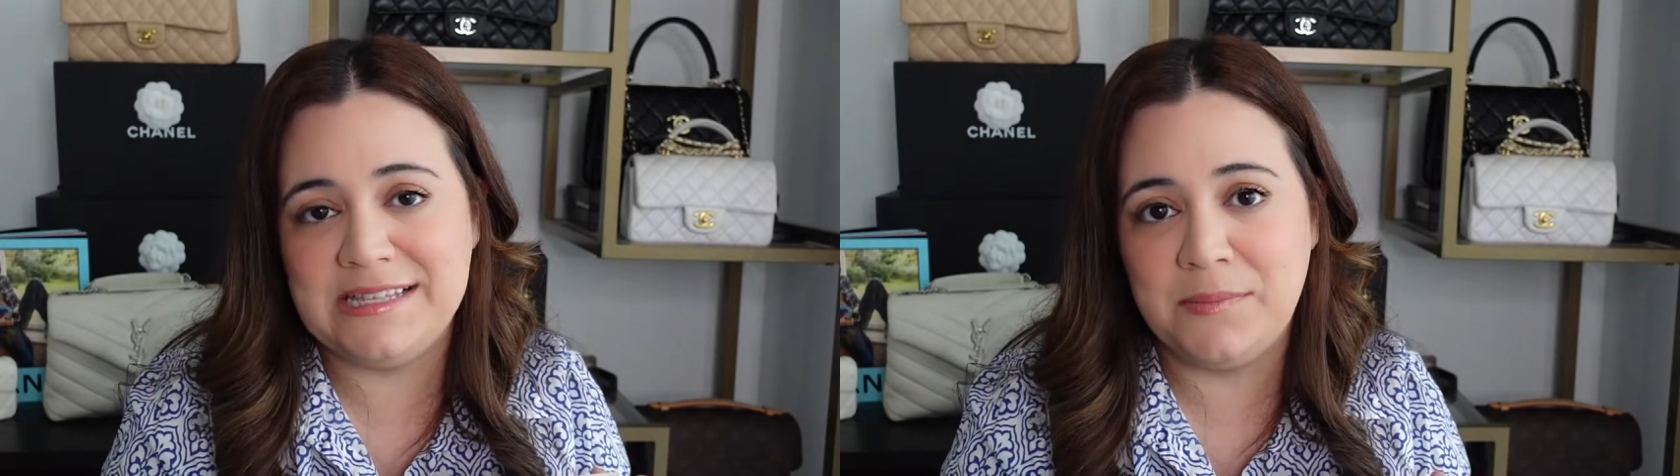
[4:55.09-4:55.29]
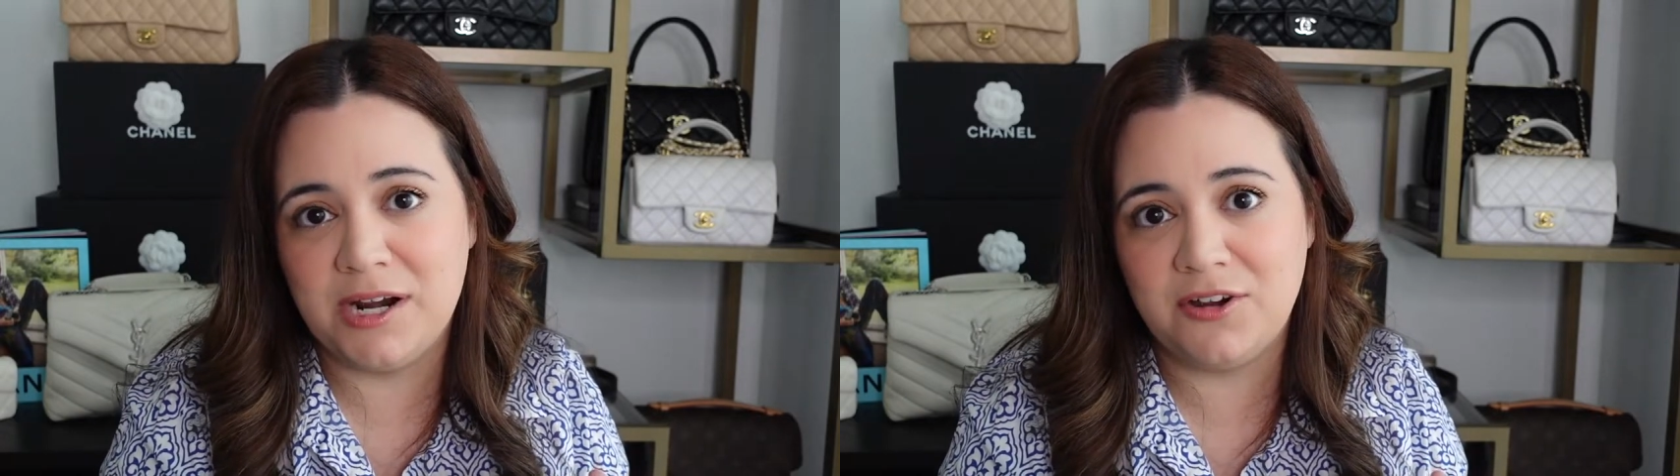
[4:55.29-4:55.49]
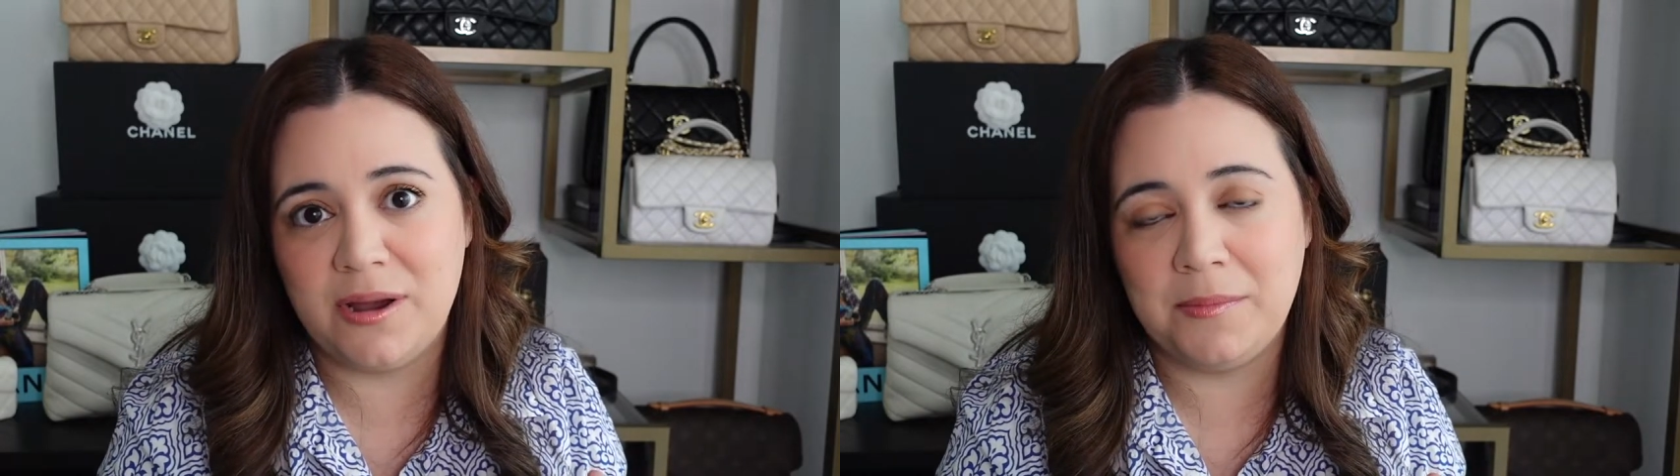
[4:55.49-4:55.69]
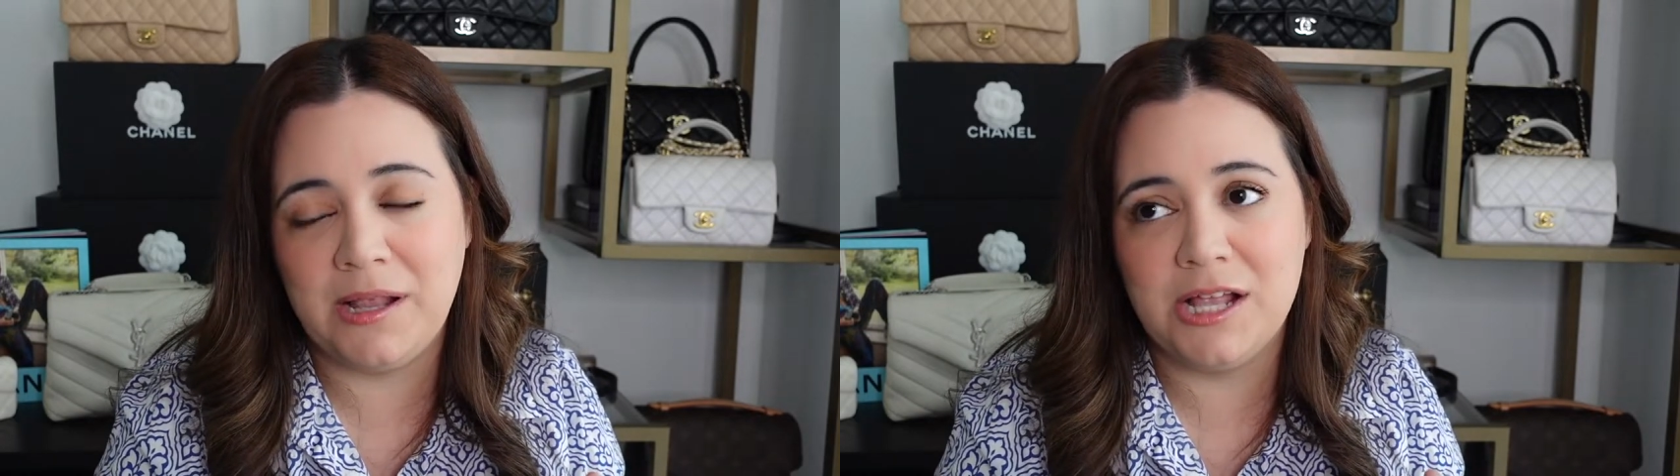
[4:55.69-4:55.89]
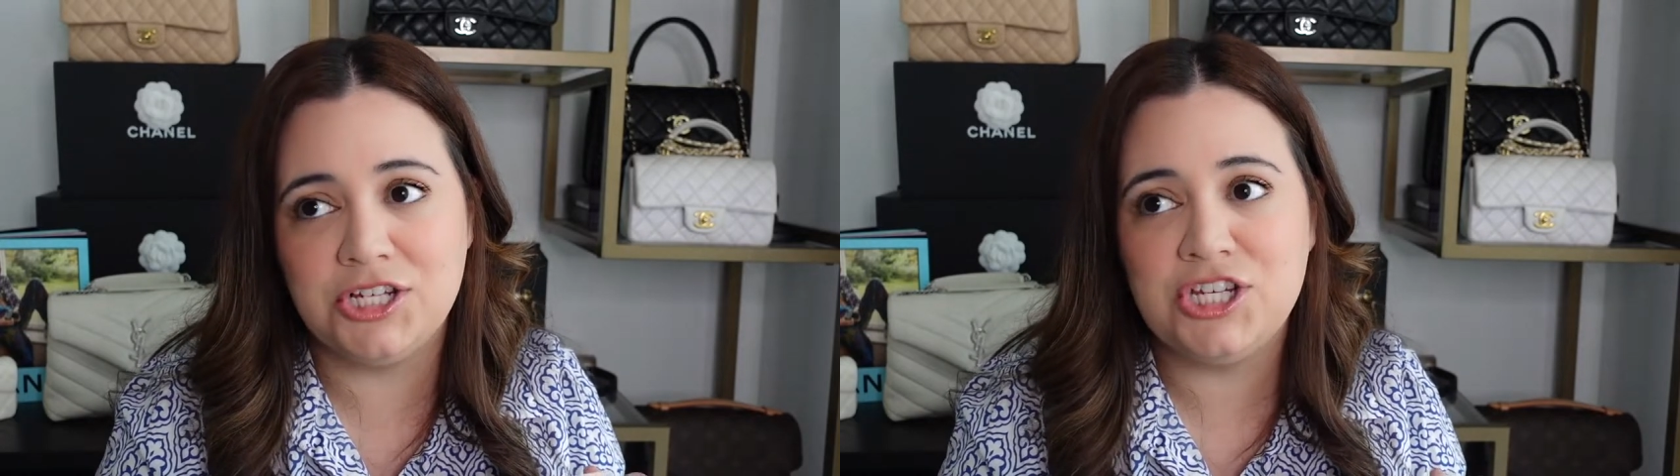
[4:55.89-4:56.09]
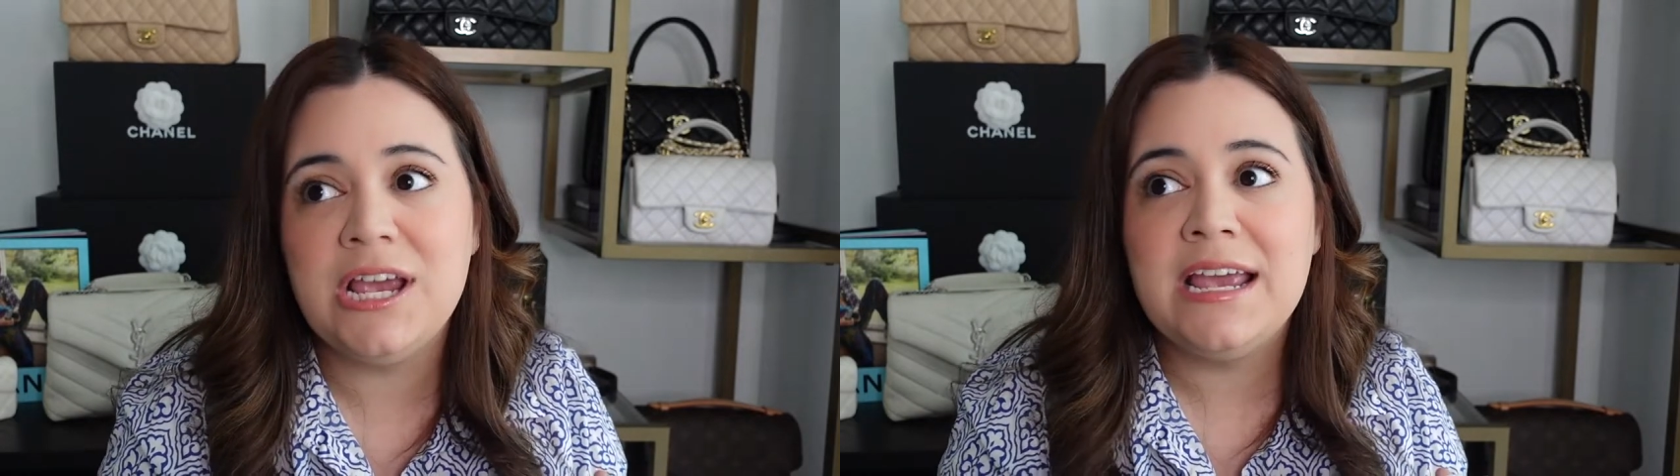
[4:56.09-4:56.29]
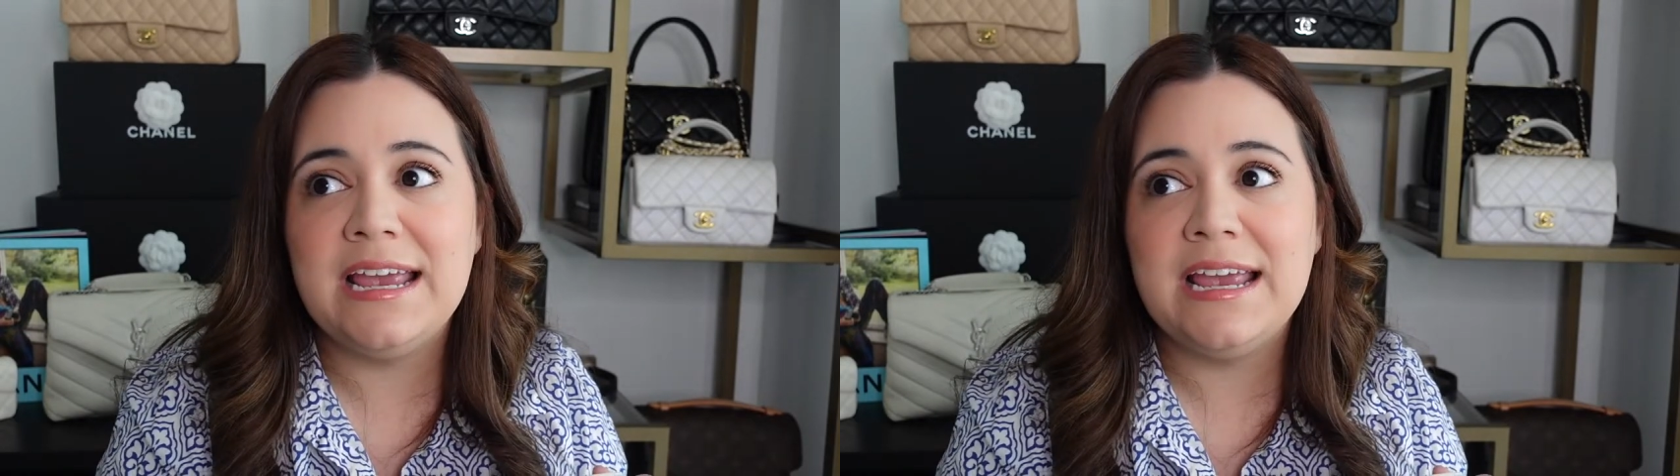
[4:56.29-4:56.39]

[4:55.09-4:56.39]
the Monogram Clutch,